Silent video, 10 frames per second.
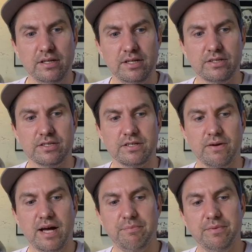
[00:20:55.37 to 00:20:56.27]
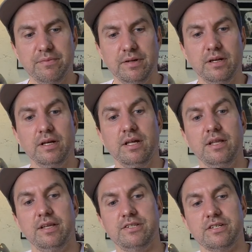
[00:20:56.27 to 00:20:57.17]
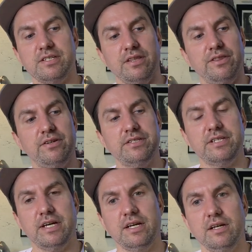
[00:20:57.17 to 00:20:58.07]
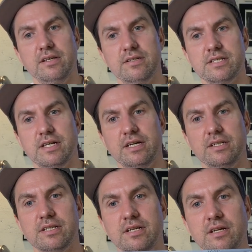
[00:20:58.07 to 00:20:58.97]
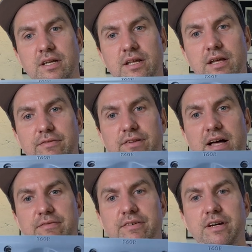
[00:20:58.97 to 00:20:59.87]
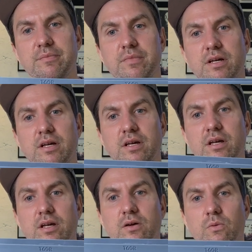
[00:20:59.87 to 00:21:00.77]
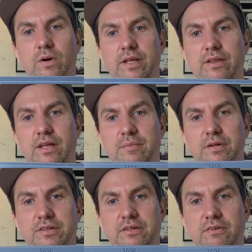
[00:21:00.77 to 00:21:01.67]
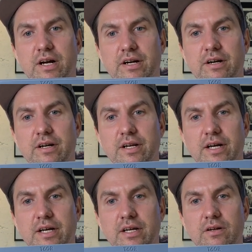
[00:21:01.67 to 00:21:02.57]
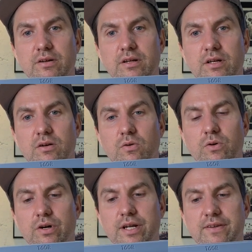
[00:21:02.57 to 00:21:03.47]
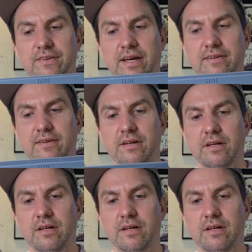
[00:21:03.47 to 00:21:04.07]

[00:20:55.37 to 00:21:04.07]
just so happened that Justin Thursday designed a flat frame with a built-in rocker, and I ordered a set